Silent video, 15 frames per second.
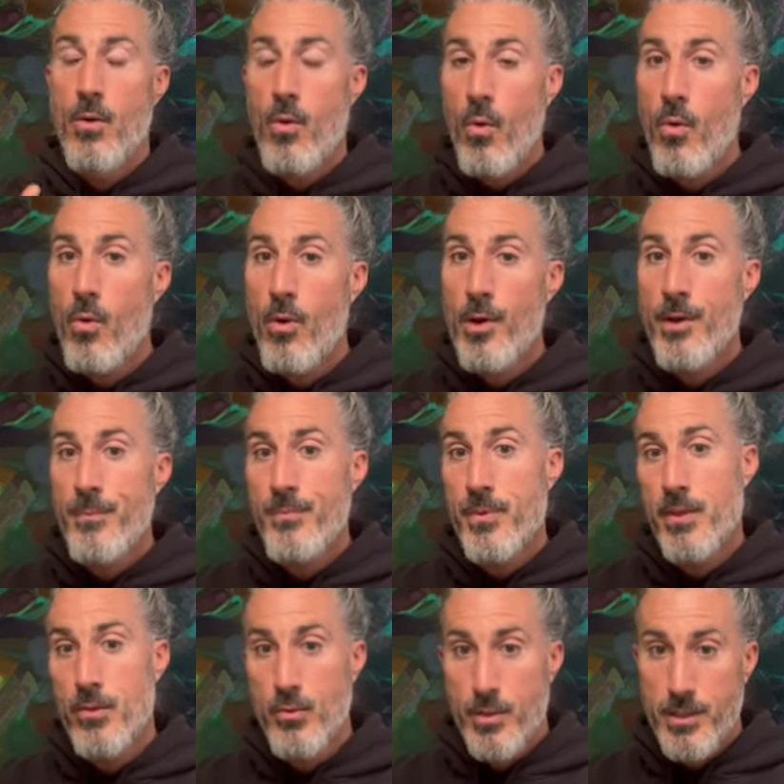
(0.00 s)
Or
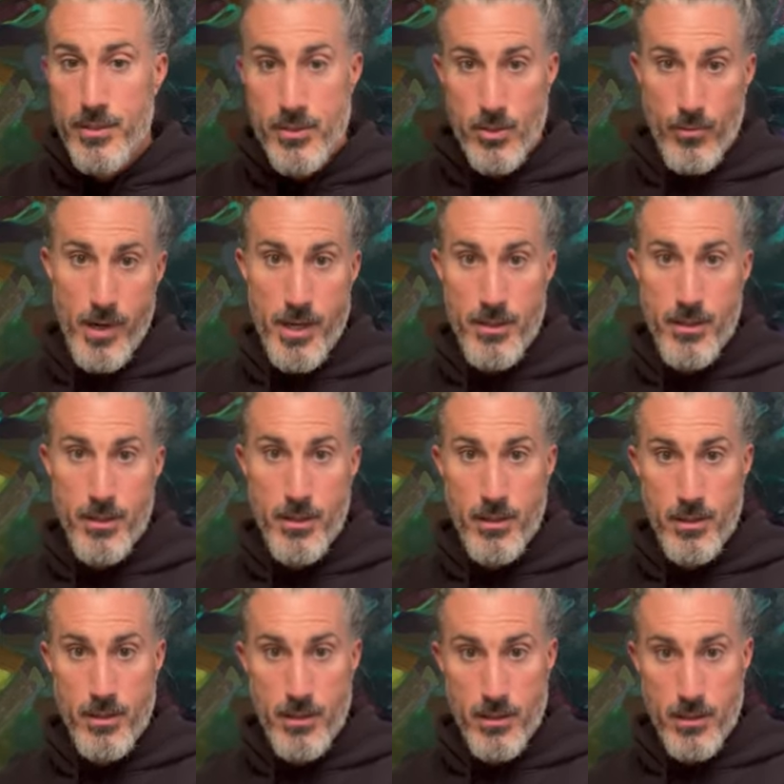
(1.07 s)
you can surrender
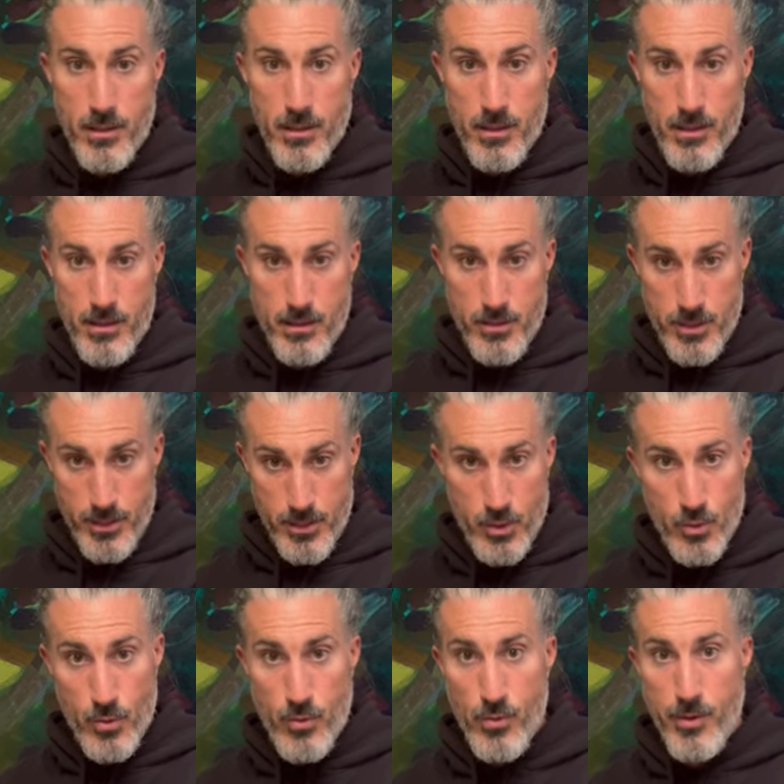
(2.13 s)
to the
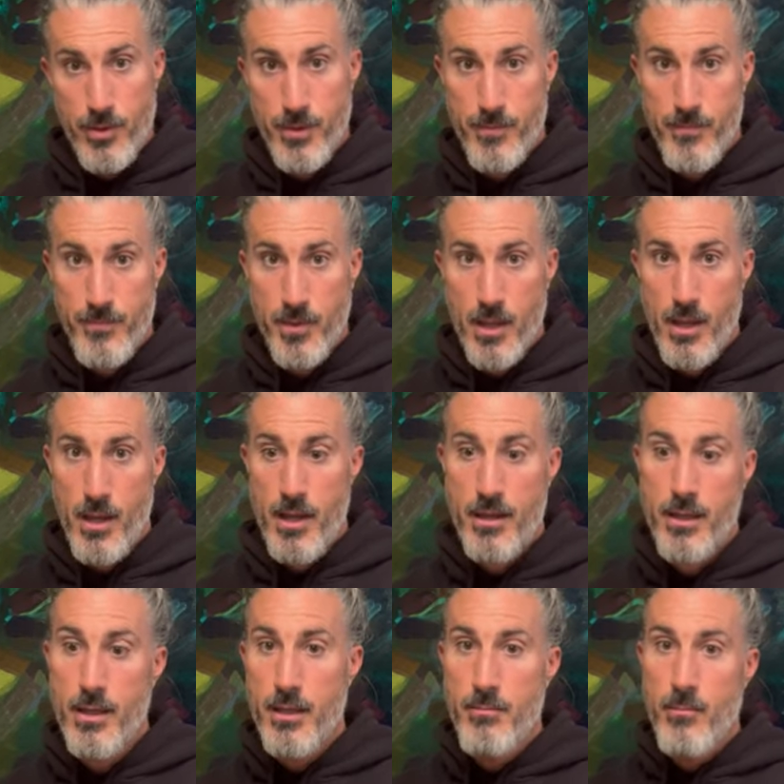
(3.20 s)
truth and
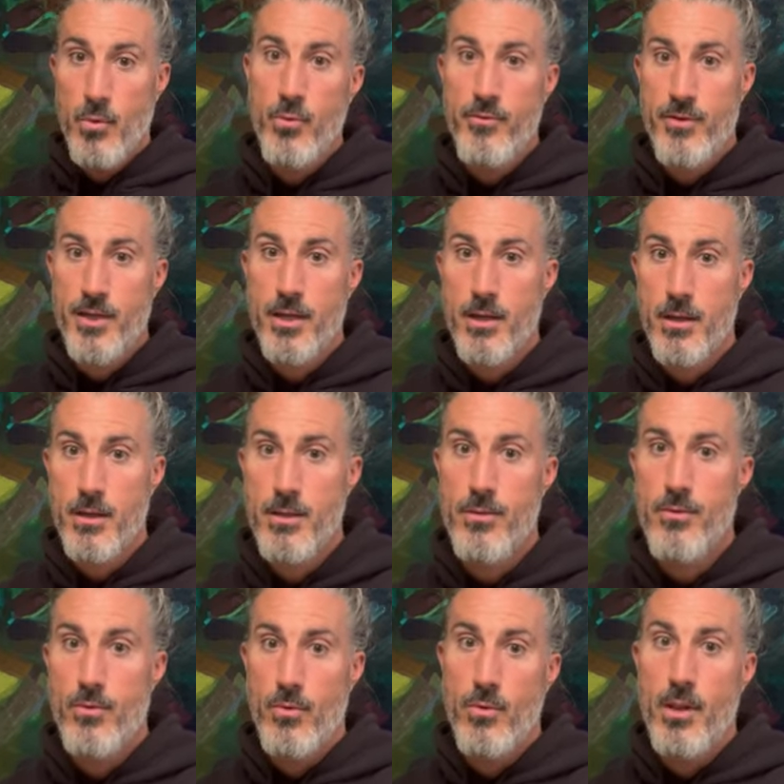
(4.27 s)
keep moving
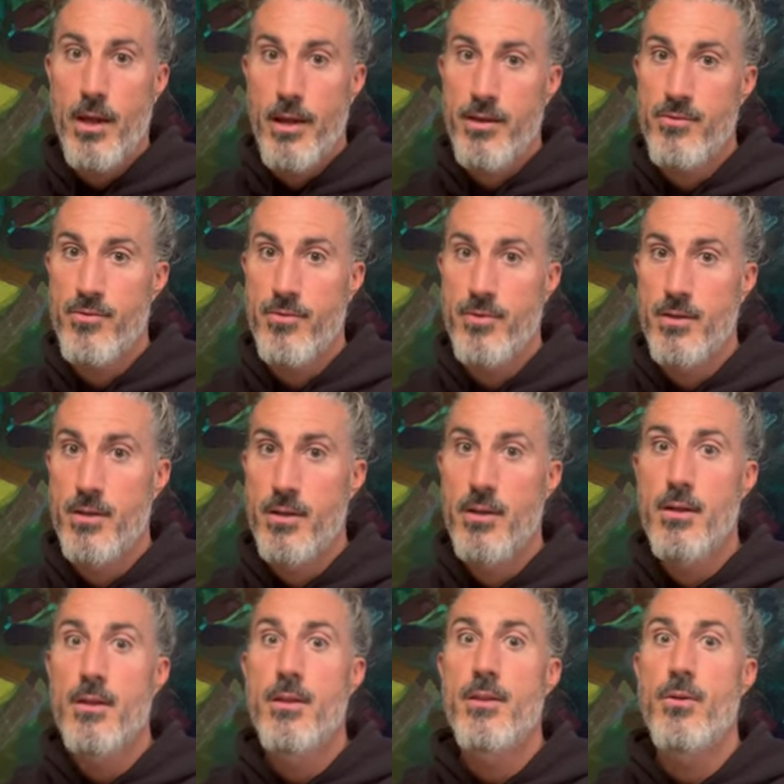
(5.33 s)
through life
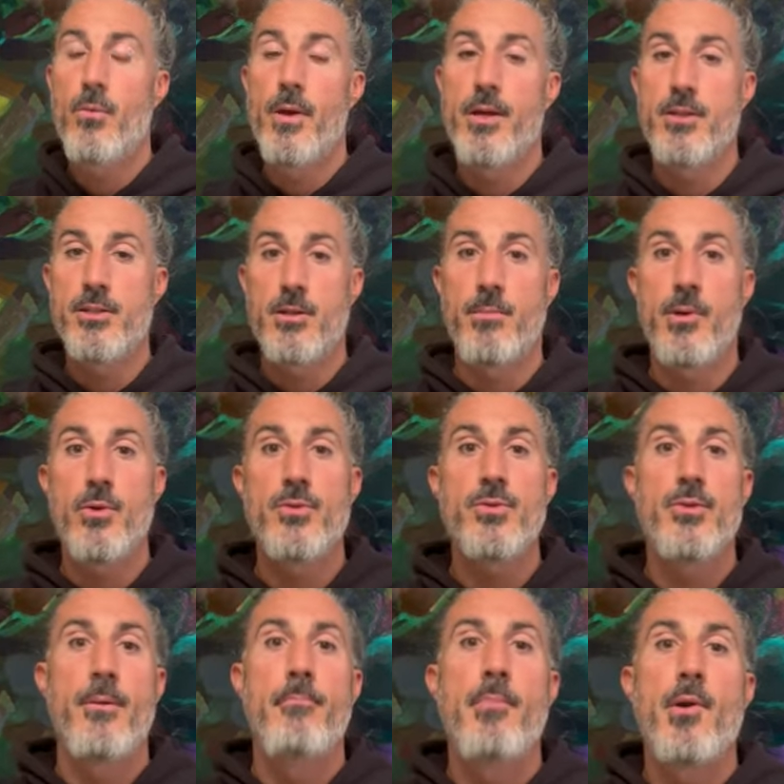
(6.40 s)
the way you're supposed to
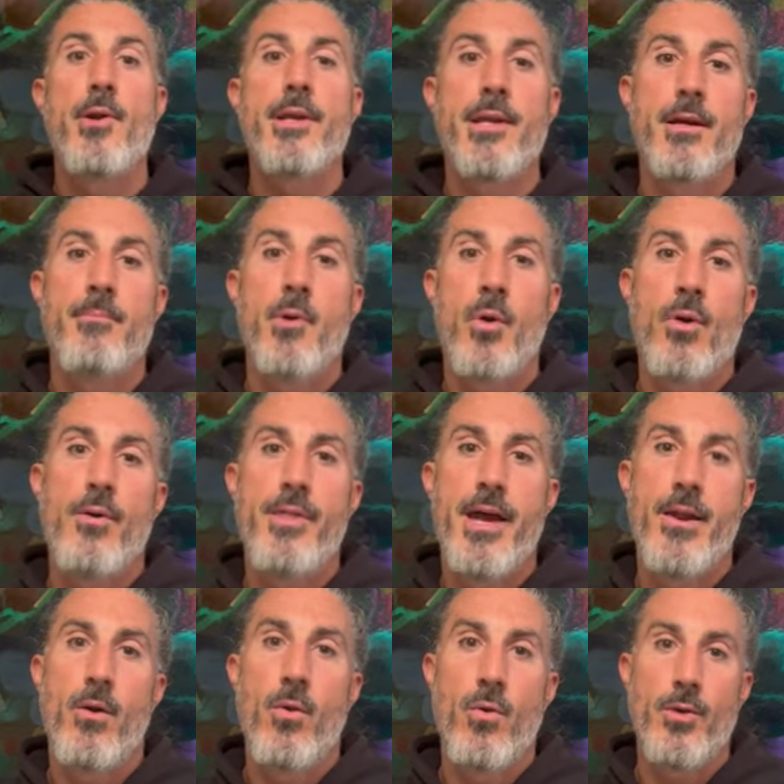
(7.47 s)
and burning up all that
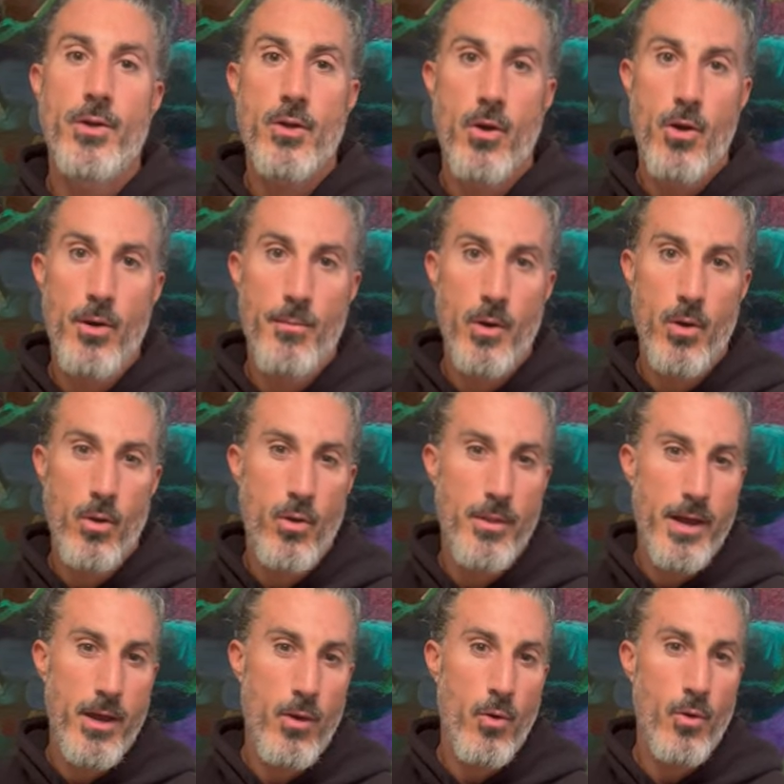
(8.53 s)
old karma, all
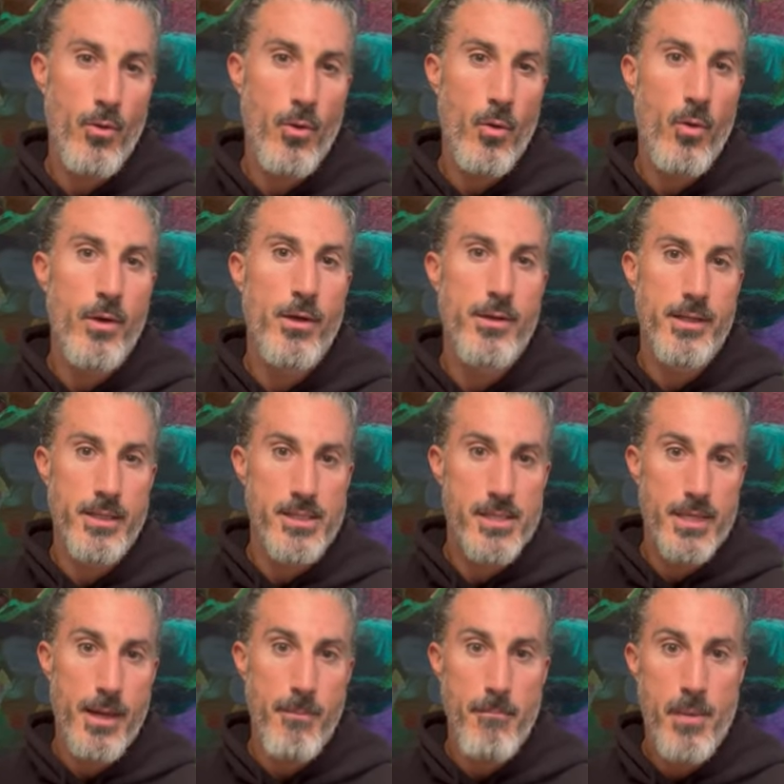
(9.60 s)
that old oil needs to
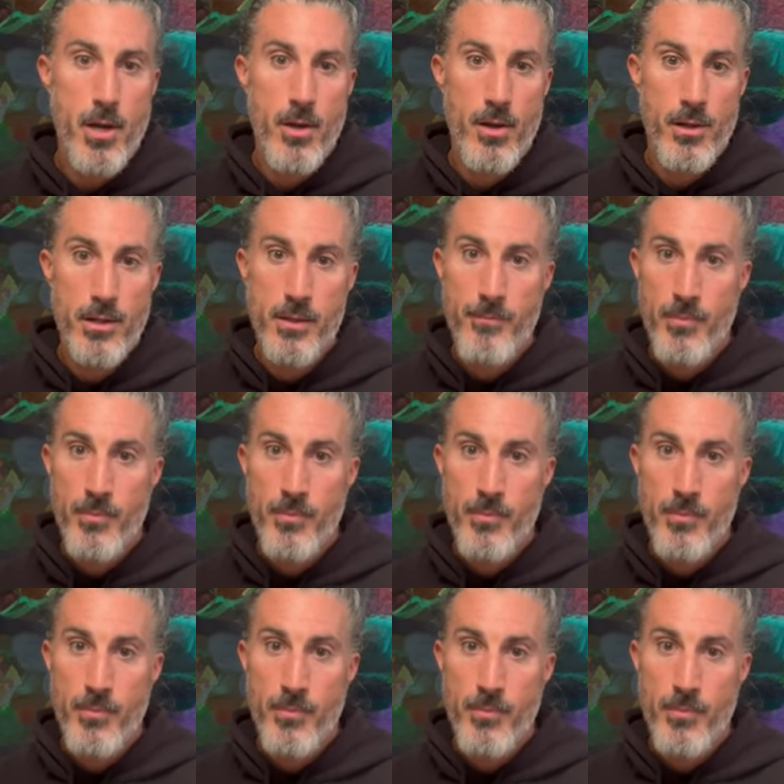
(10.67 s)
get burned.